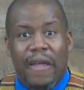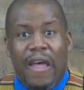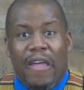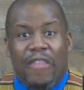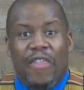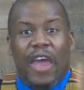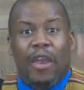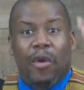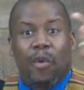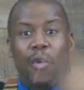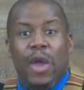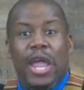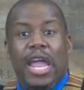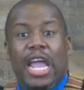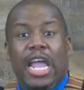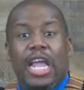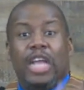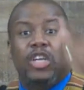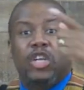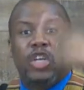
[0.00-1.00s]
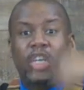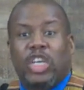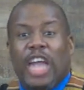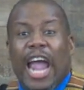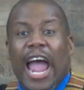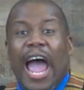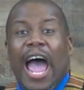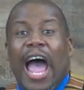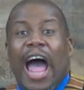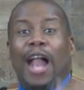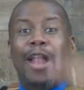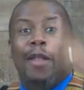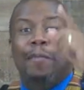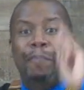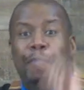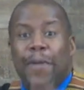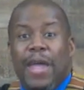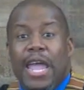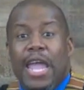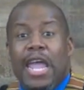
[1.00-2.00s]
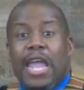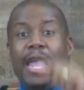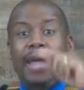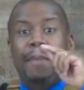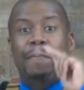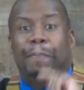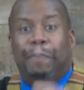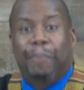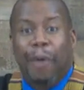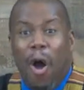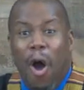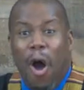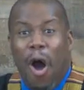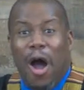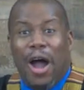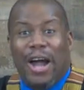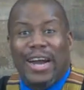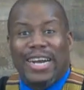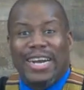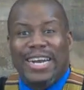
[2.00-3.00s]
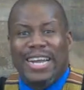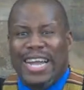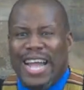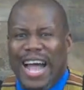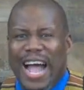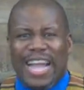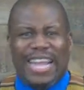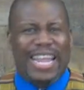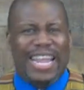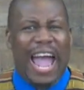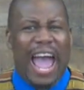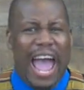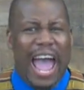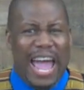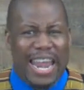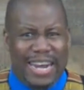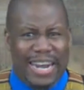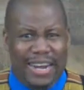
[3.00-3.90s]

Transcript: that we shall be born again.